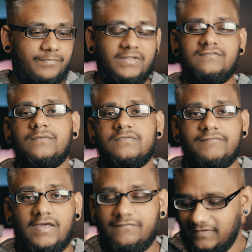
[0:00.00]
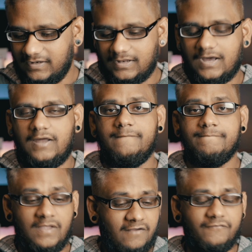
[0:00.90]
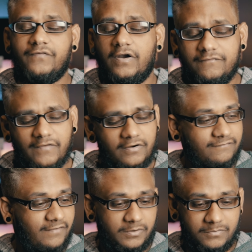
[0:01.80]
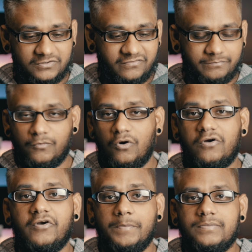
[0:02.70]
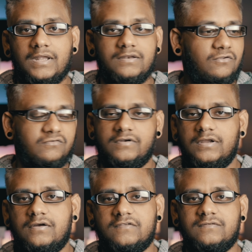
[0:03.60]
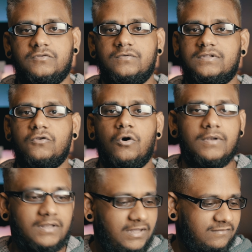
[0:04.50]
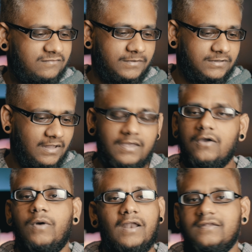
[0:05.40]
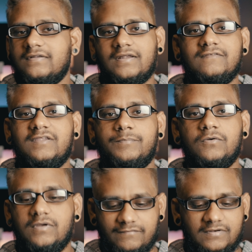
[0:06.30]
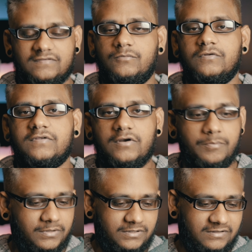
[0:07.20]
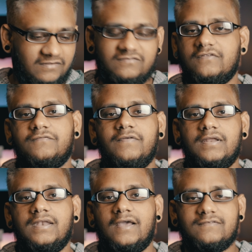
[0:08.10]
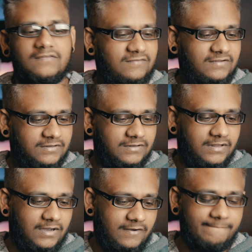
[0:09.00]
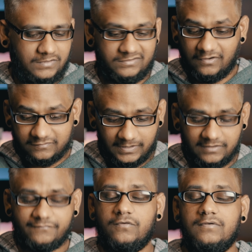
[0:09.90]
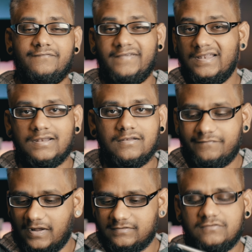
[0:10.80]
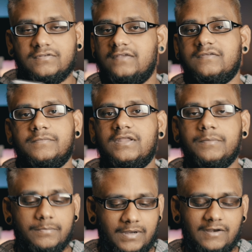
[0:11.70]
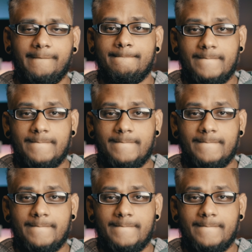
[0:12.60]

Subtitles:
In terms of like feel in hand, very much more grip than you're usually accustomed to with a normal case. But anything that is tippy will give you this amount of grip, but this just feeling nice and sturdy in the hand. It does make the phone feel a little fatter, so that's something to keep in mind.